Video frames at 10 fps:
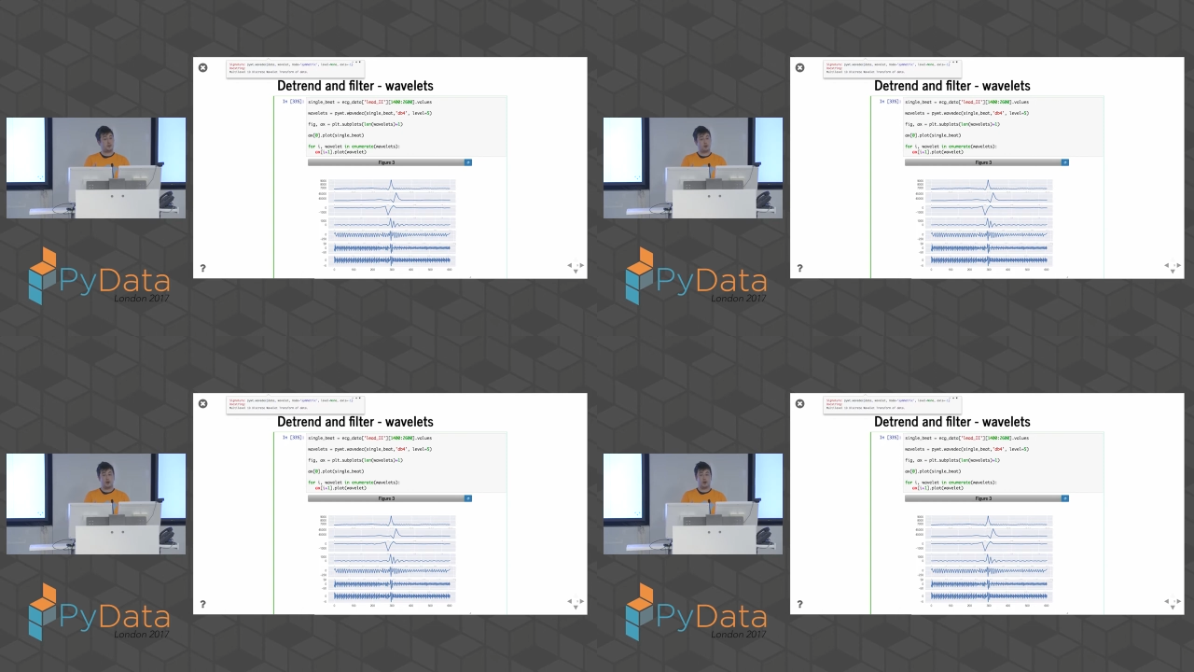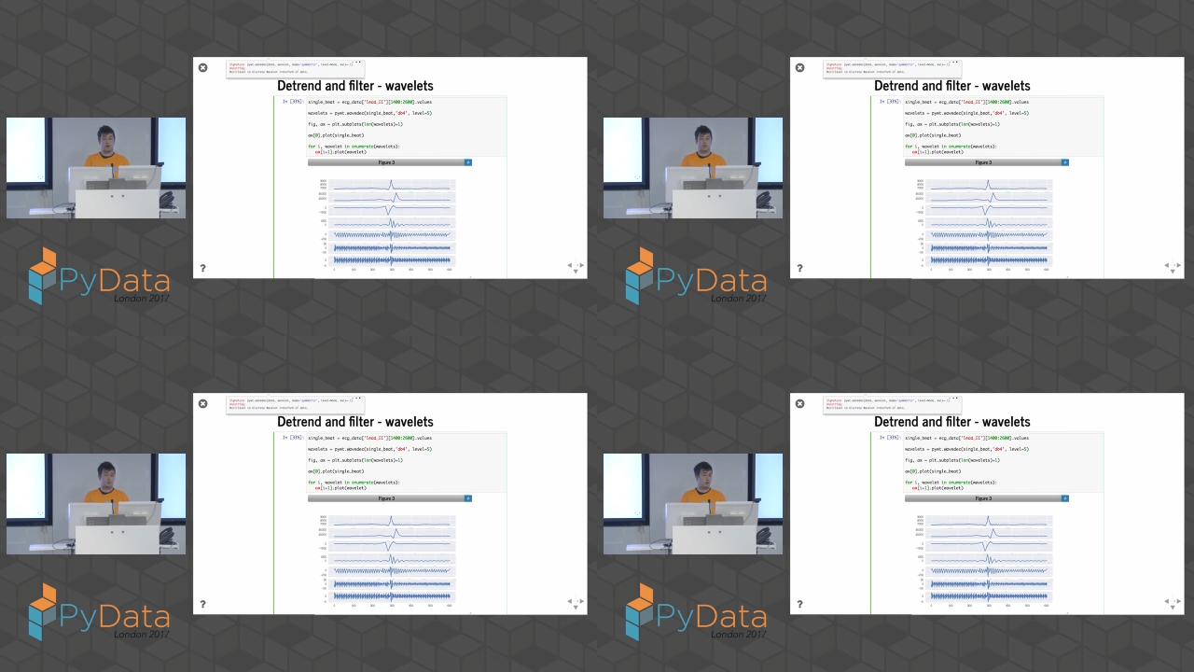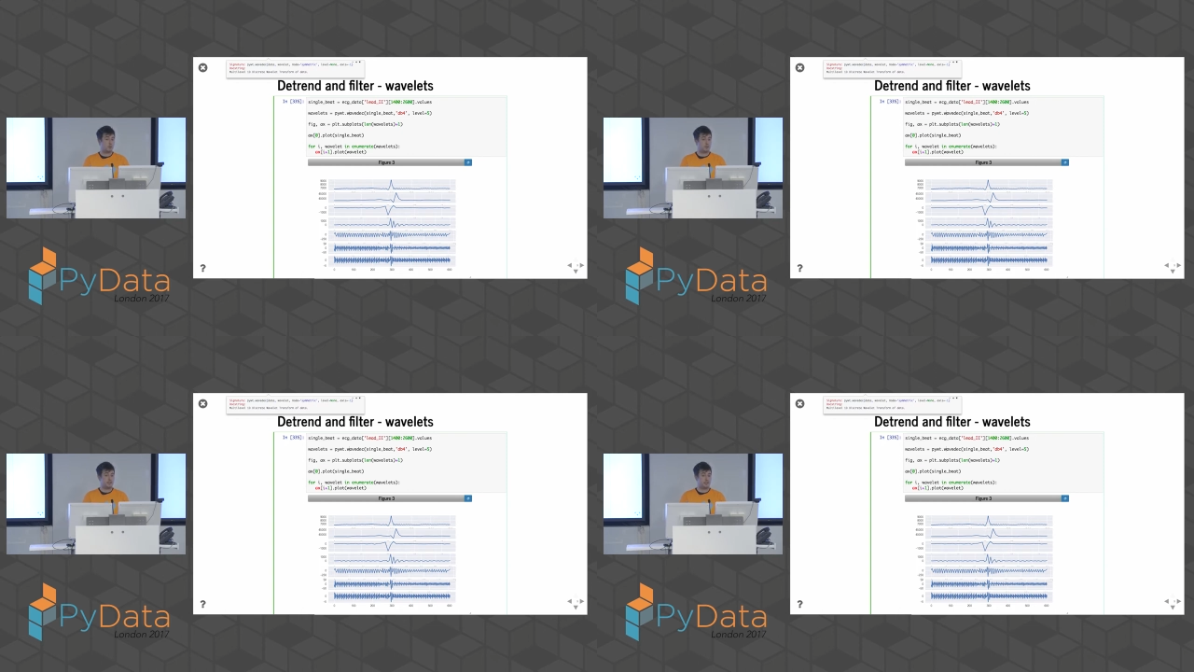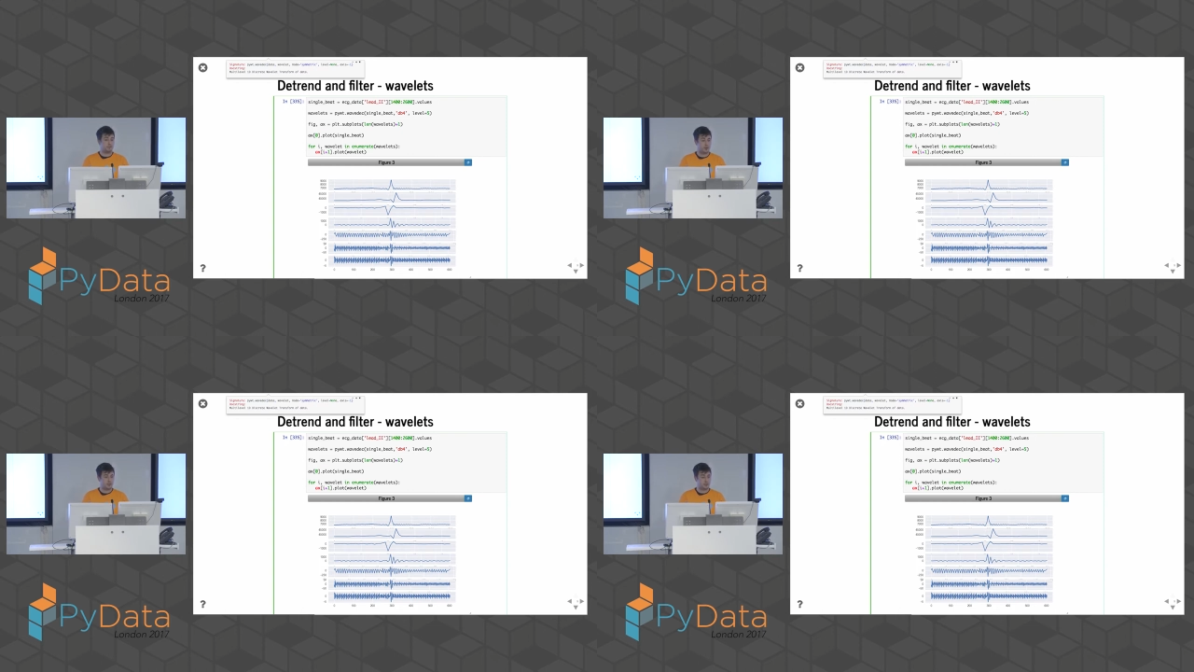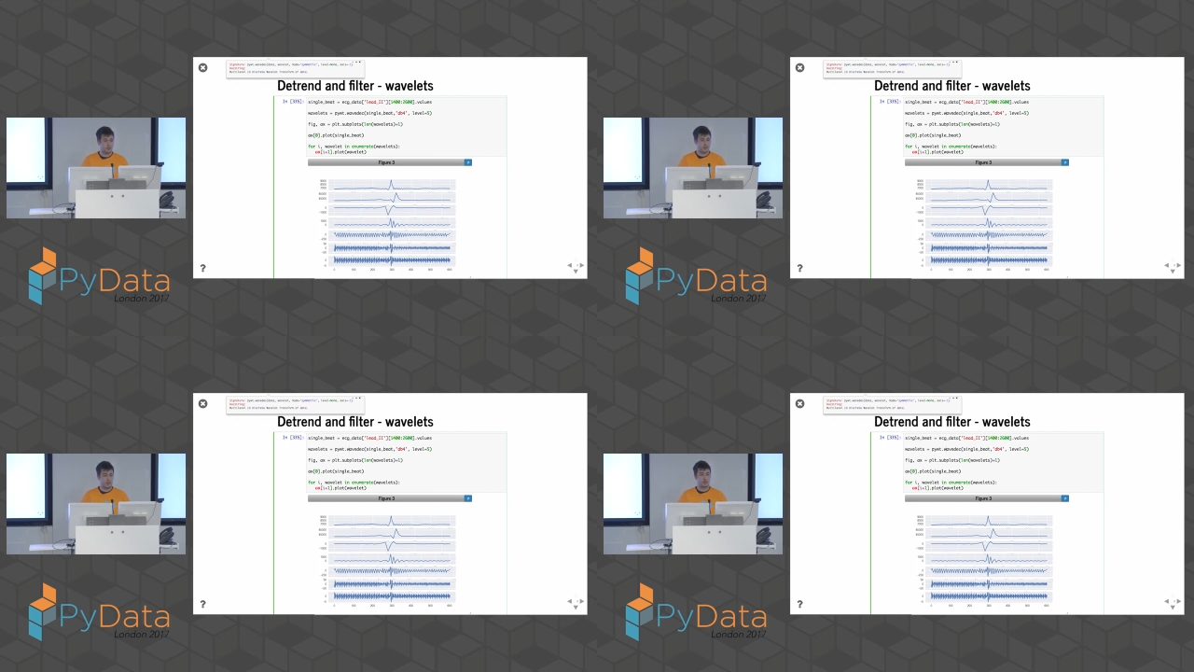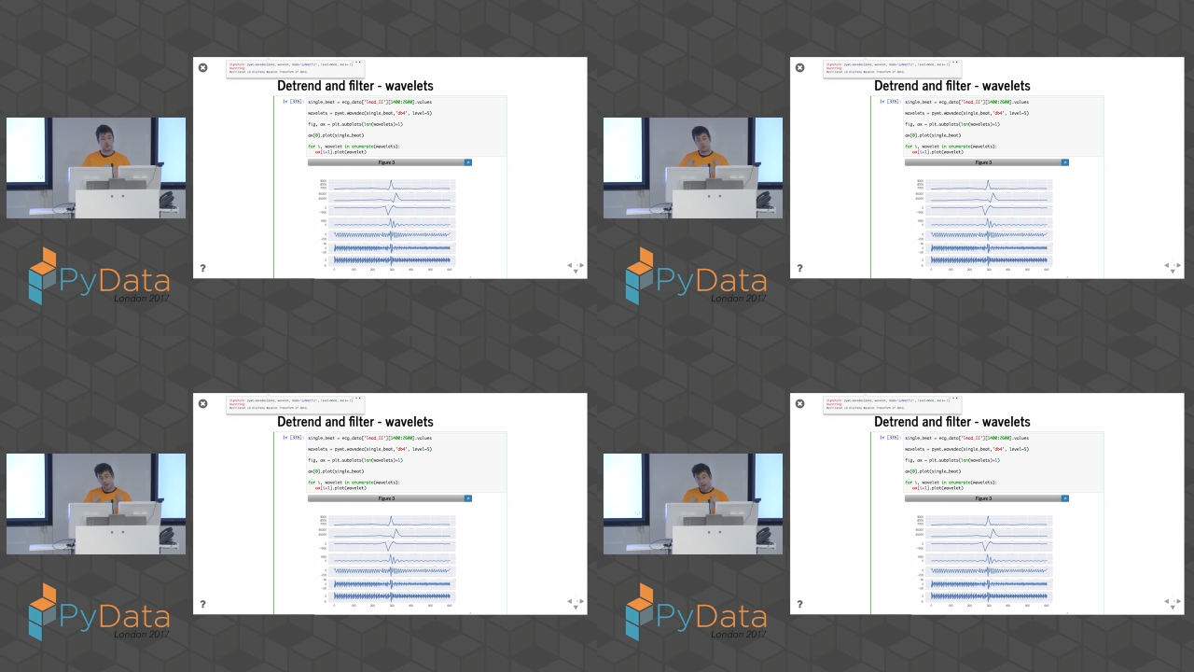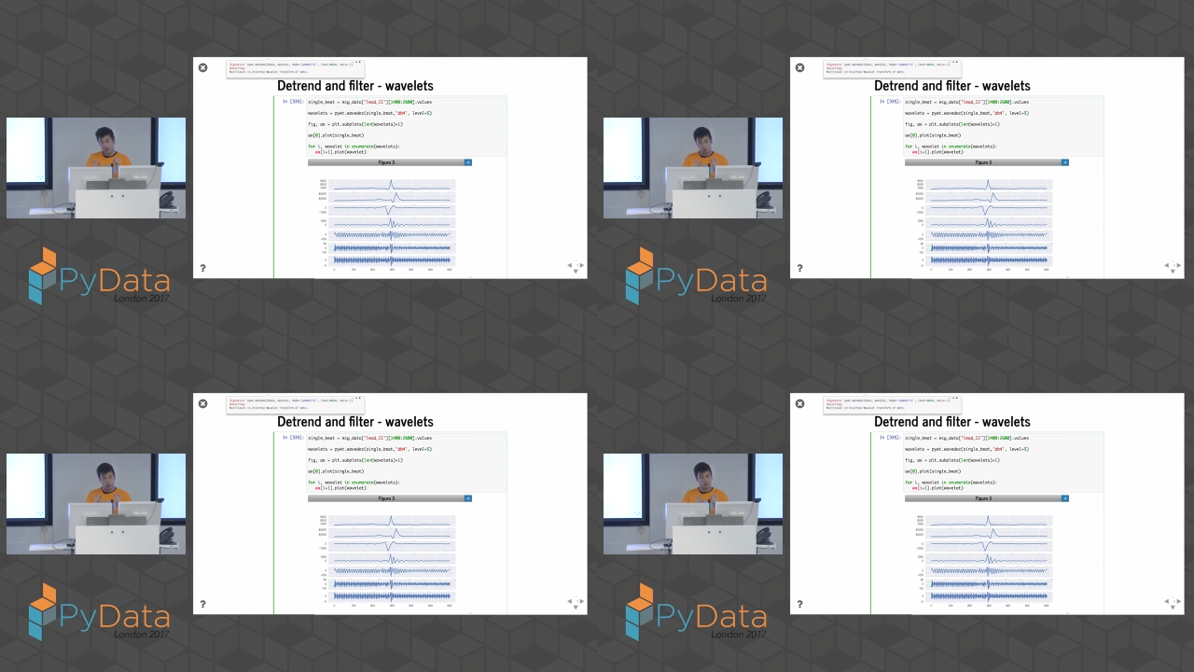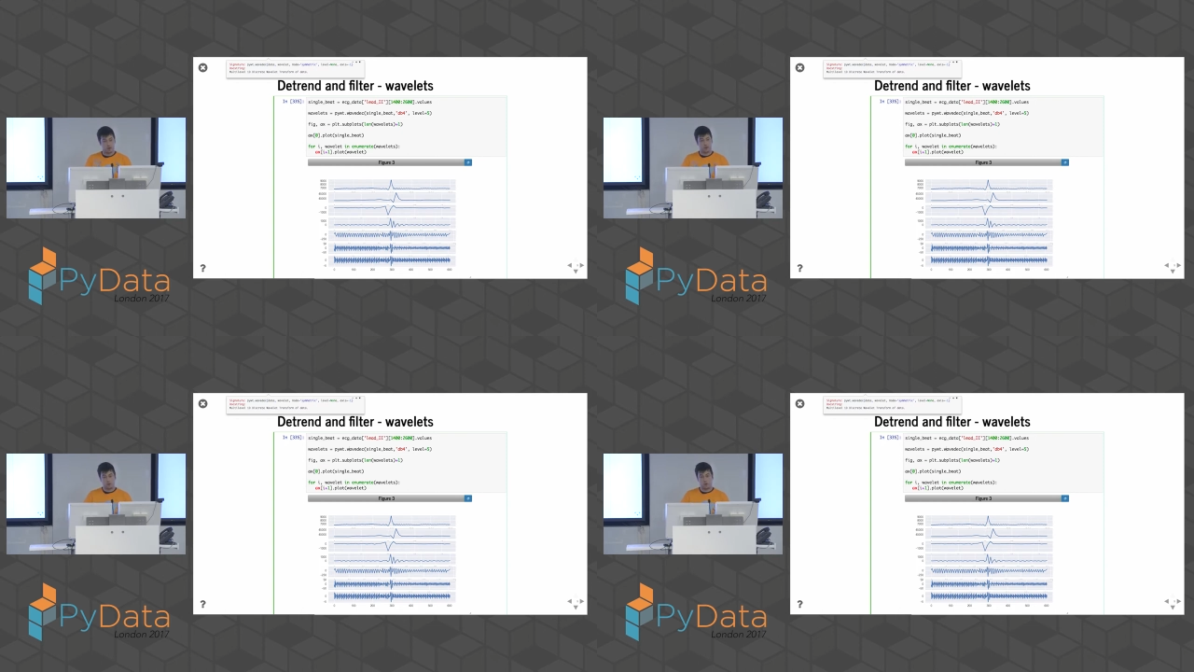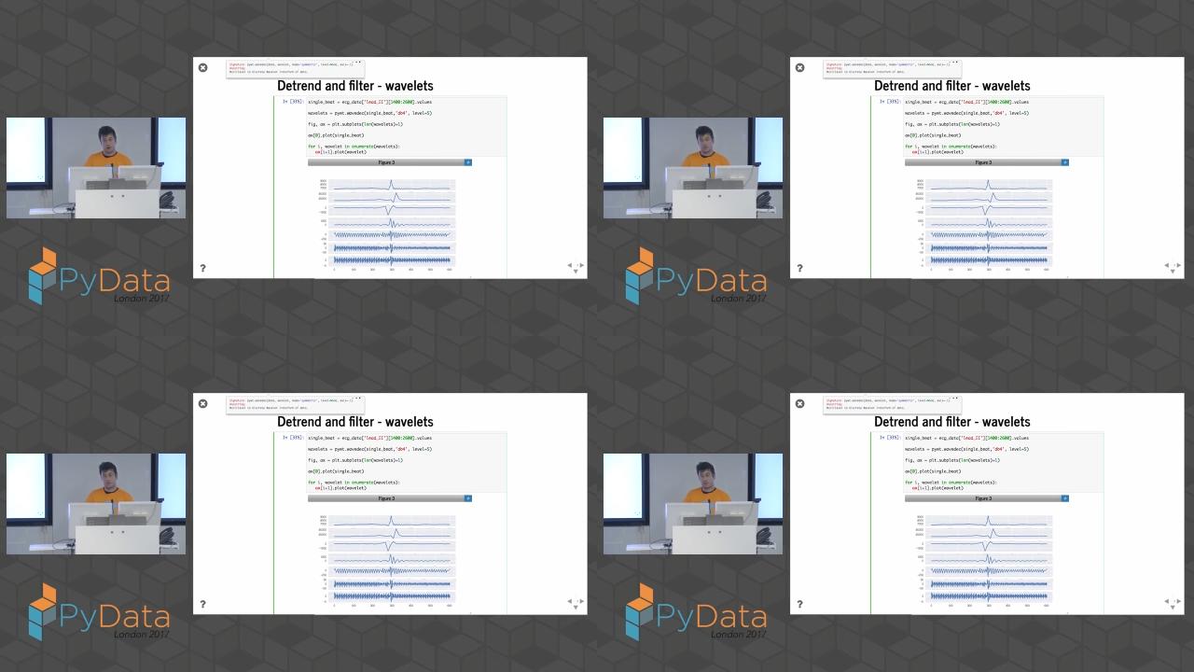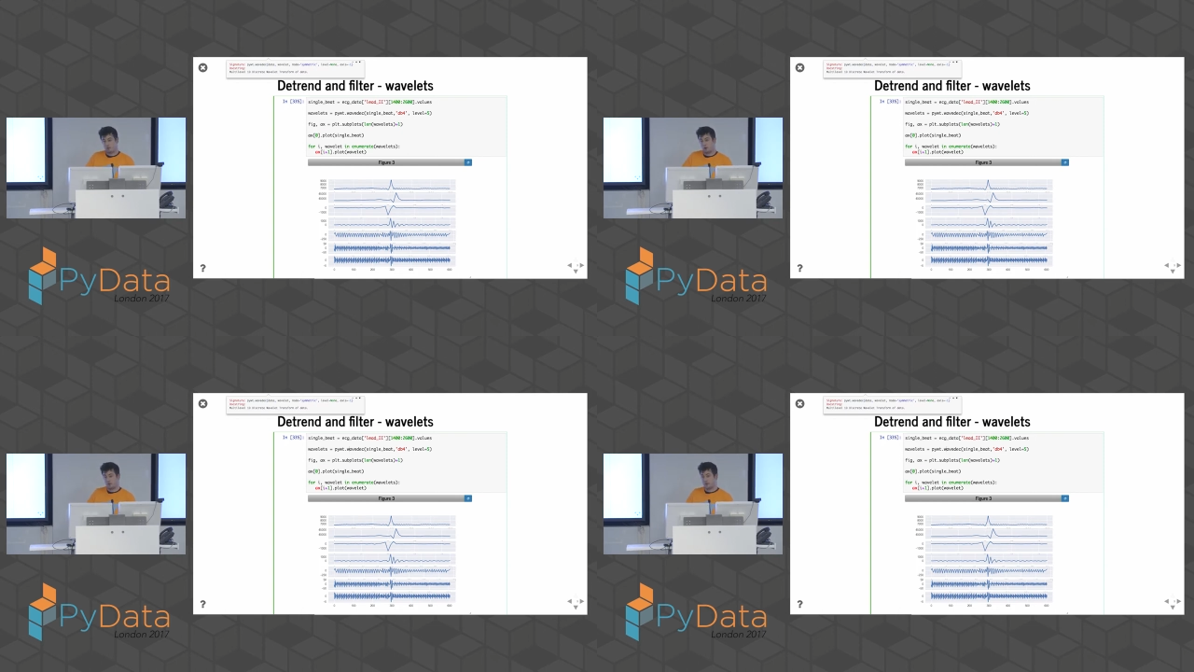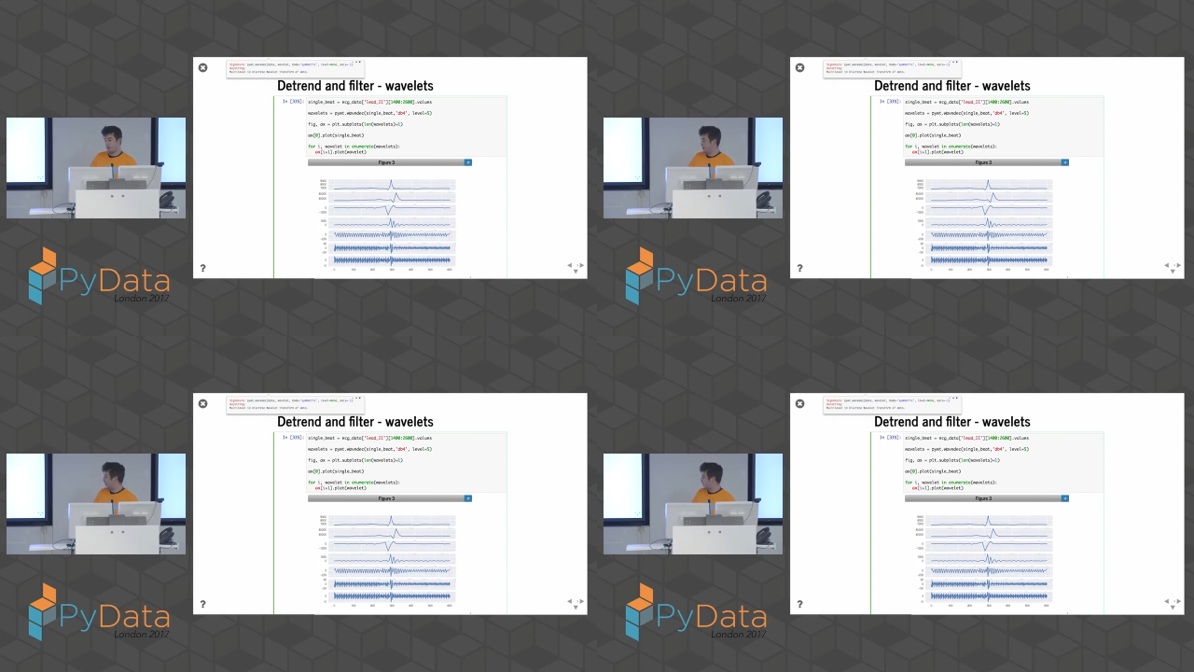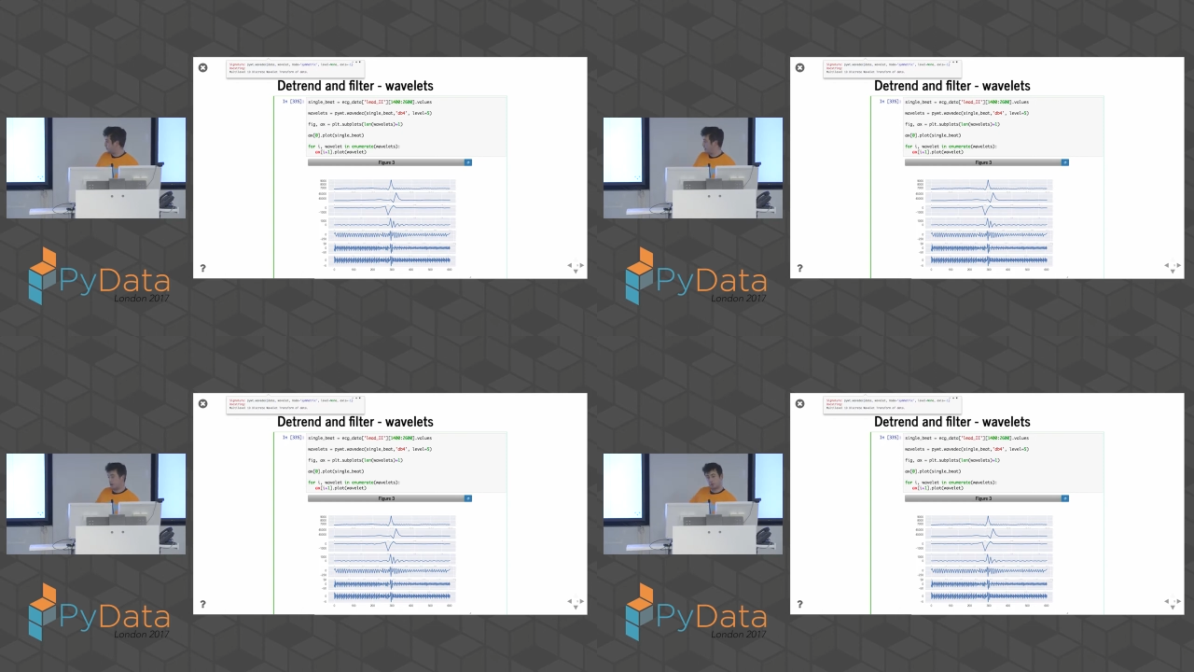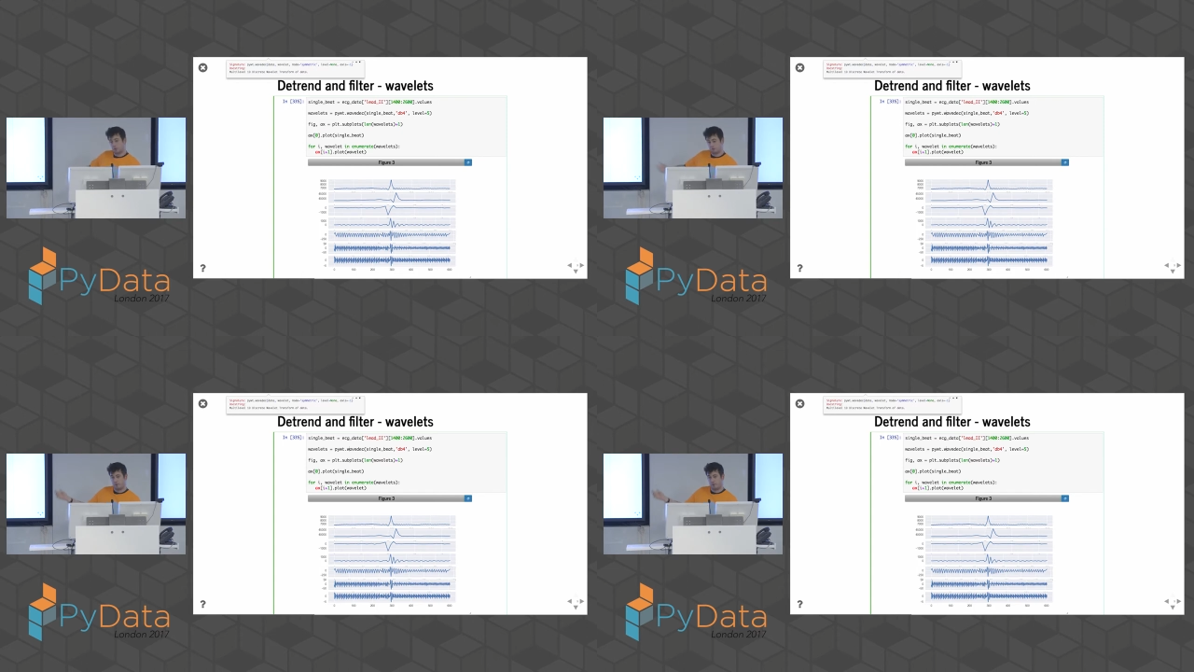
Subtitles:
No face is visible, so there are no lips to read.